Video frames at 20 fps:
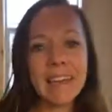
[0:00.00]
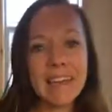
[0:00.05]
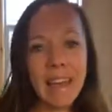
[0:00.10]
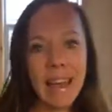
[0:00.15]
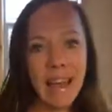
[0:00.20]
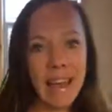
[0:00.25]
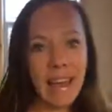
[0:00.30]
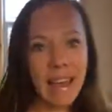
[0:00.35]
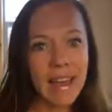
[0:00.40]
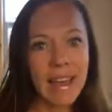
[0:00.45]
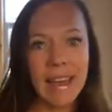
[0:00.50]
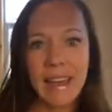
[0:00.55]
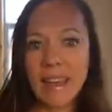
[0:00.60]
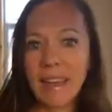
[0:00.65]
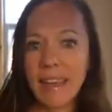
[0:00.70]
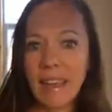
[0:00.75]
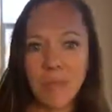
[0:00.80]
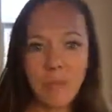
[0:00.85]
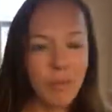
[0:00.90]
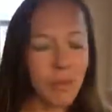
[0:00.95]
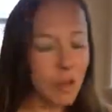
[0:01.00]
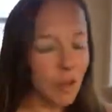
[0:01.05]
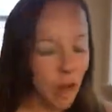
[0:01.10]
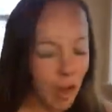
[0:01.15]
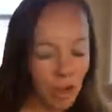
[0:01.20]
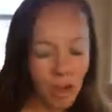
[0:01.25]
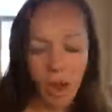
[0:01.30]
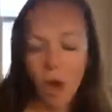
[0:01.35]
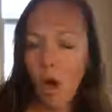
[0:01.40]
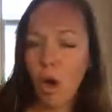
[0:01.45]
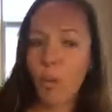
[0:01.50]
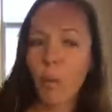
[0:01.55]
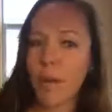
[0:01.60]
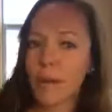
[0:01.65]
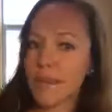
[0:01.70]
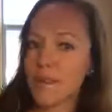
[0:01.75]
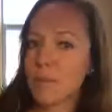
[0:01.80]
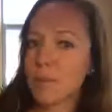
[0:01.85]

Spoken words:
I am not always